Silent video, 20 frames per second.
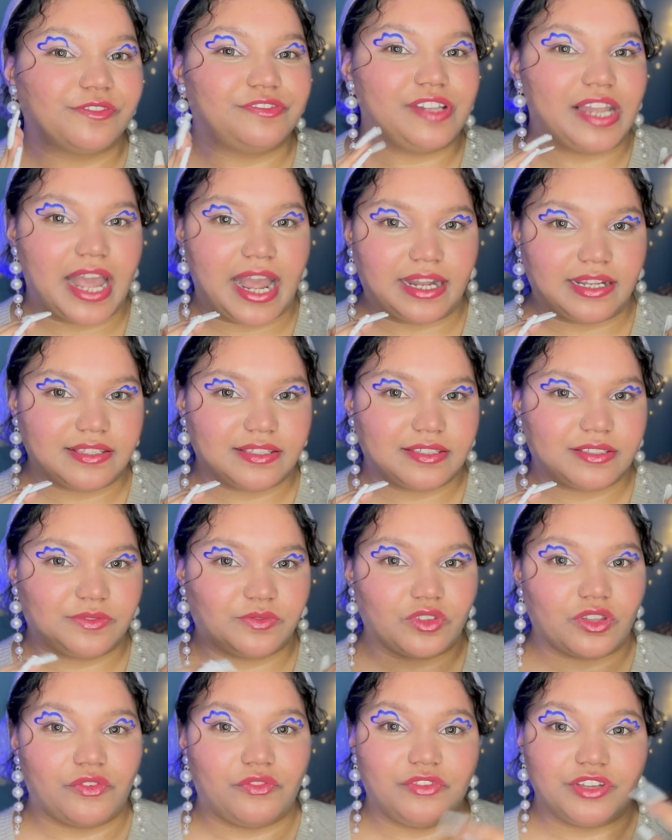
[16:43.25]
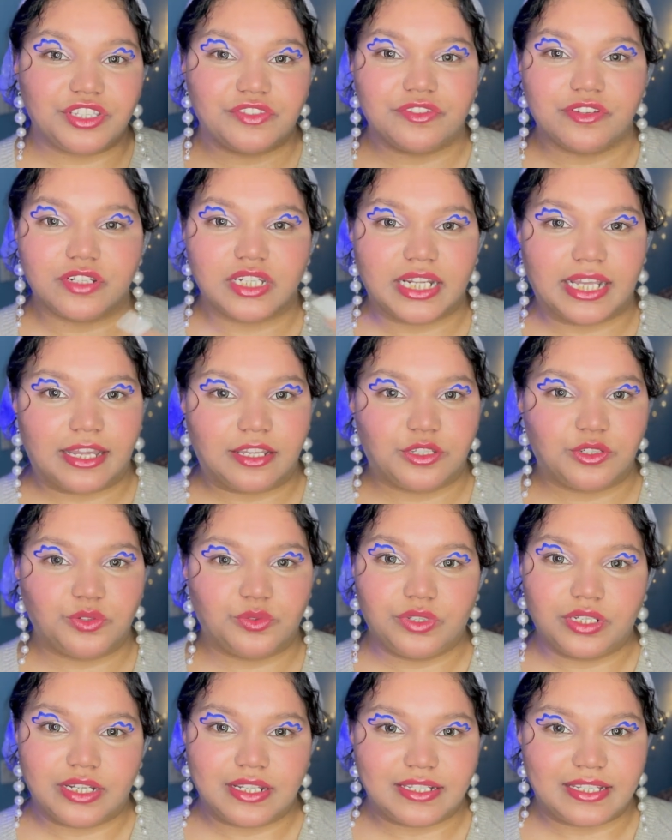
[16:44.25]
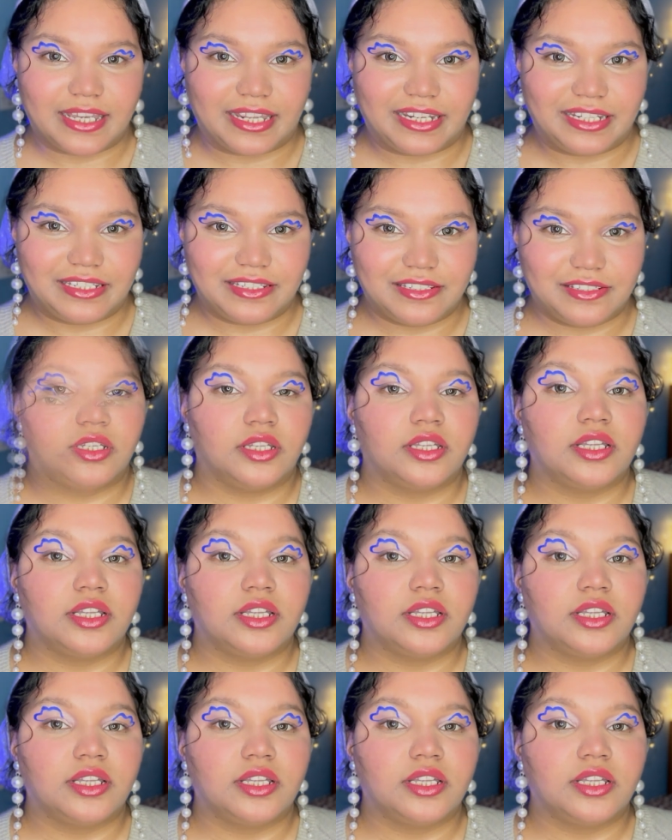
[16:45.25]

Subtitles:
flats, which we'll get to in a second.